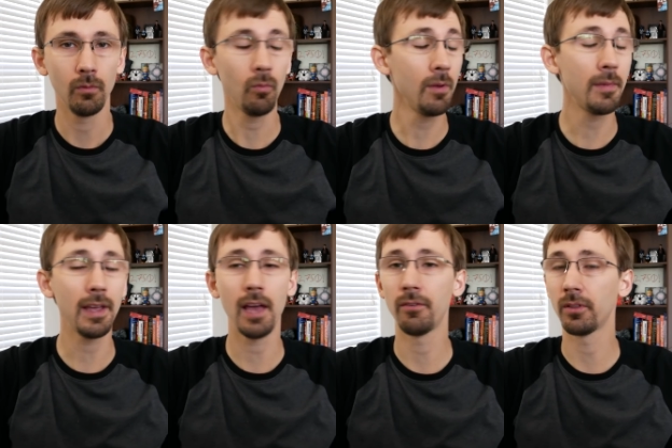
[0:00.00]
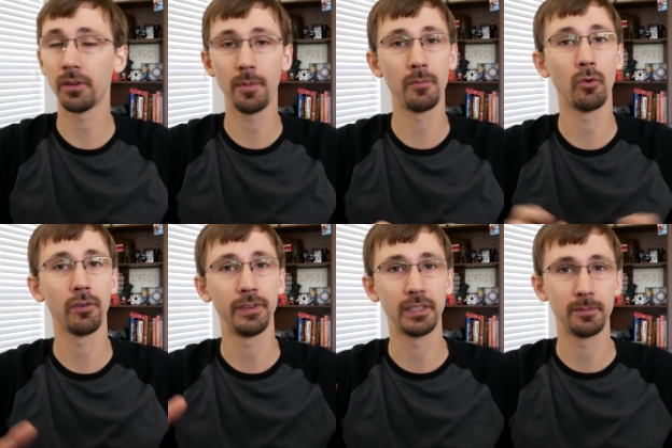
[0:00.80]
One might have a little bit more
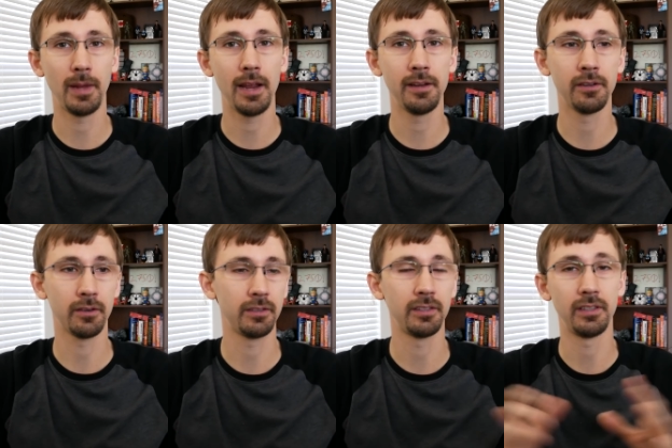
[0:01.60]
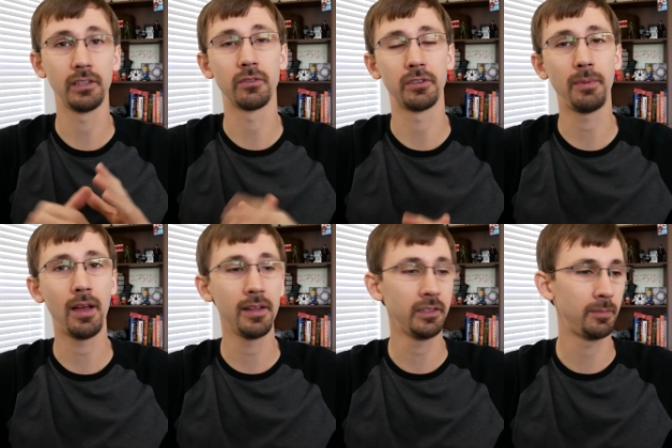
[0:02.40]
of an expanded or succinct
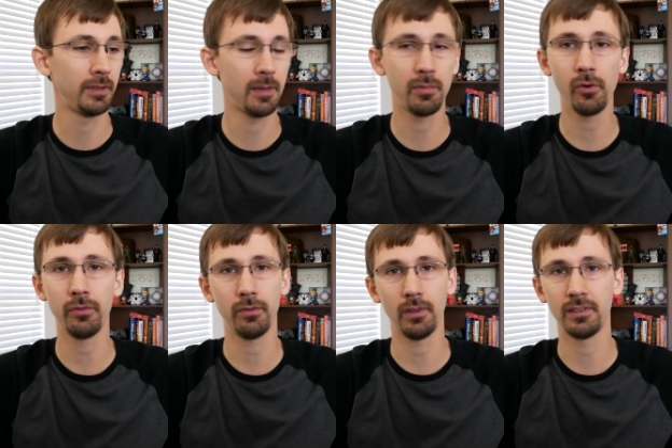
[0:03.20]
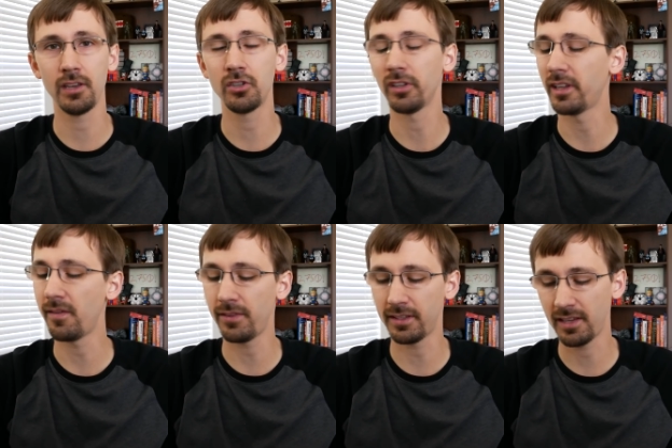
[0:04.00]
response, but they both essentially
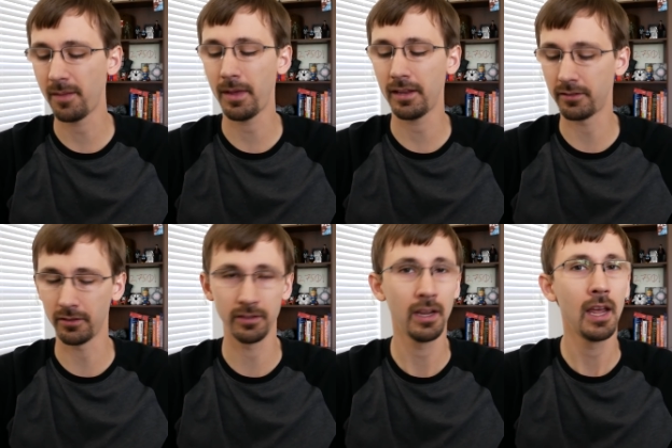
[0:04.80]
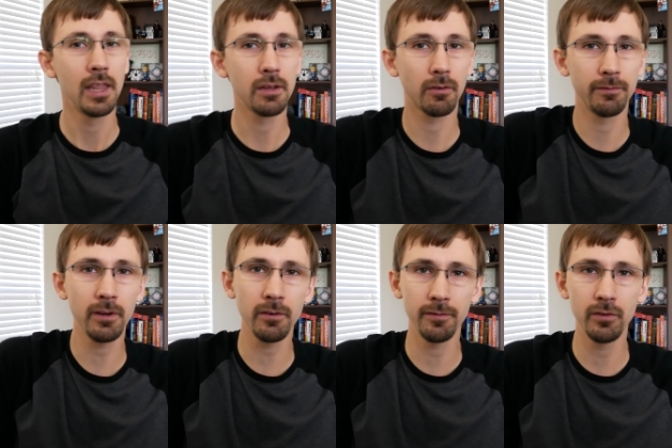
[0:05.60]
give you the same answers. There are
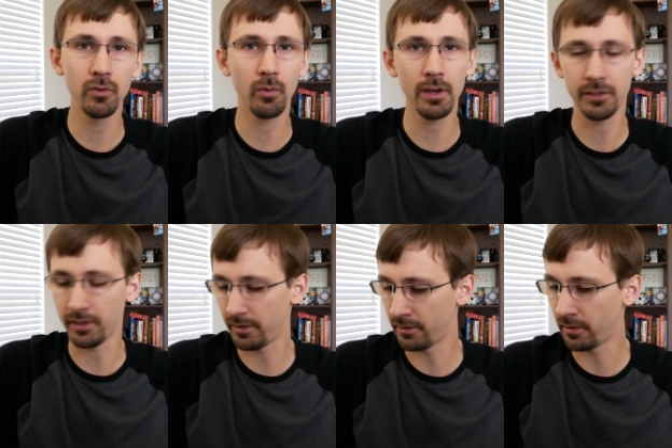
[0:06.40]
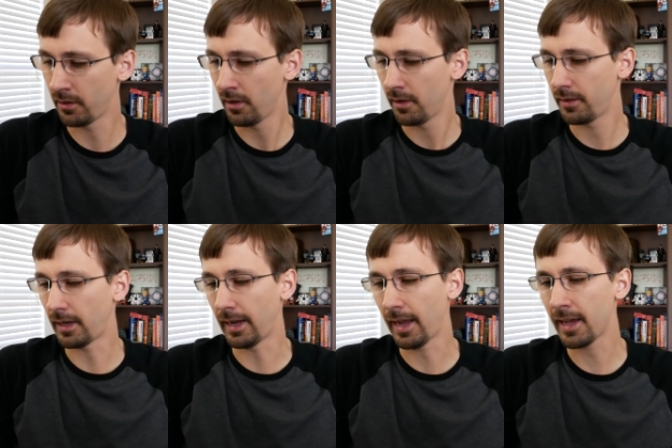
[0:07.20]
very few questions that
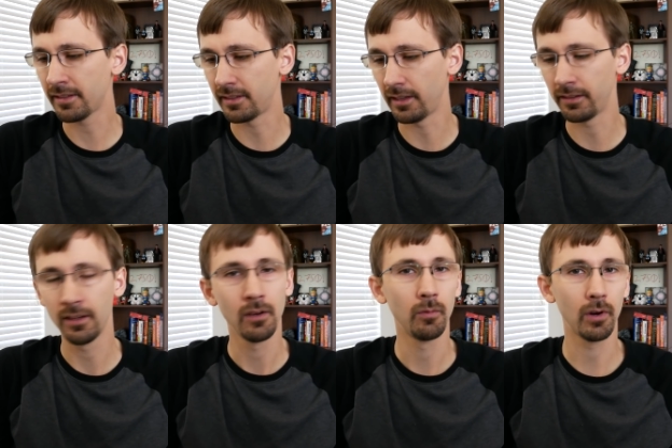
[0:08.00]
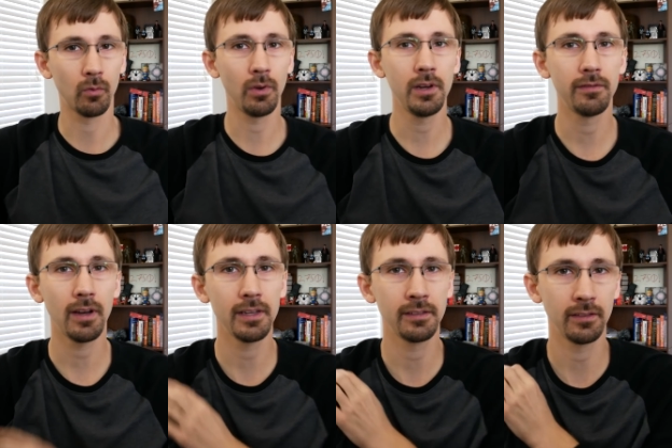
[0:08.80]
I asked it where one
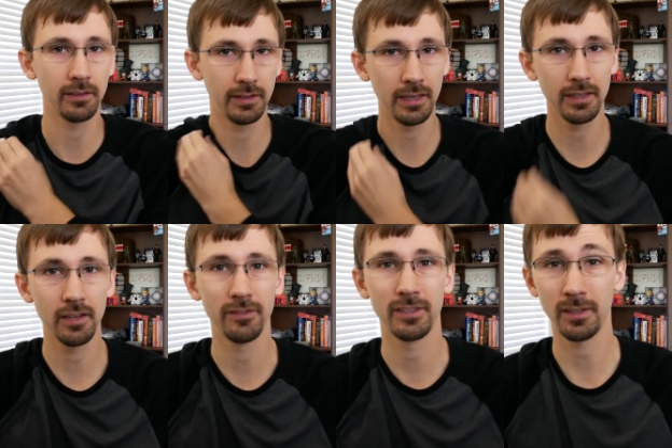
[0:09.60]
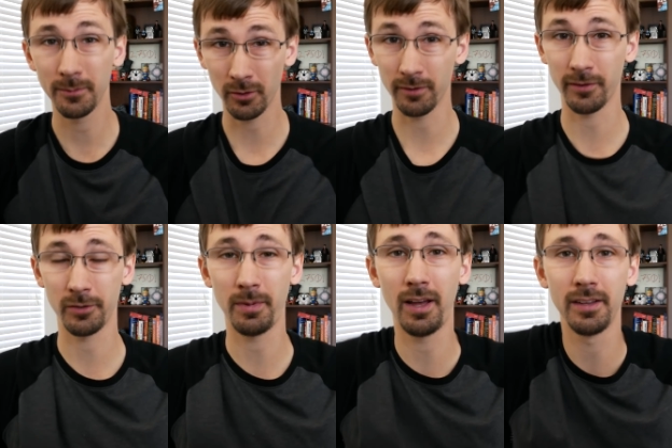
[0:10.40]
device didn't give some sort of
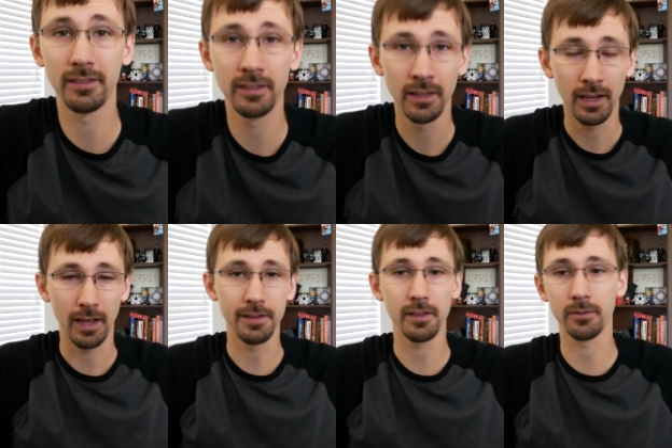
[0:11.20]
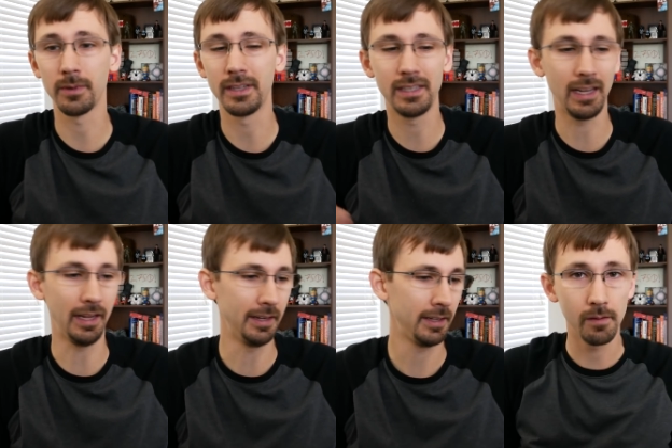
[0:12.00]
response and the other one
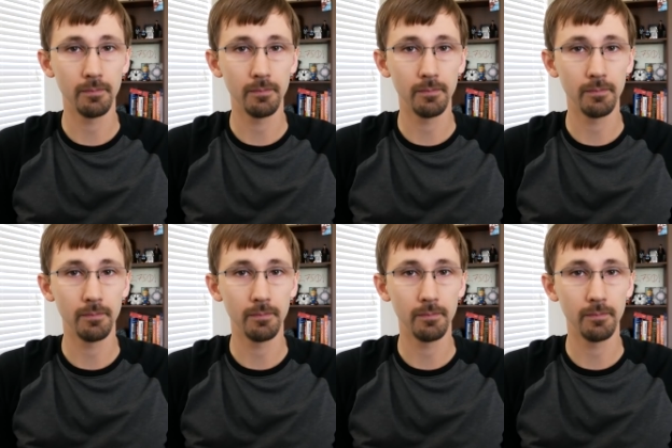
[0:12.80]
did.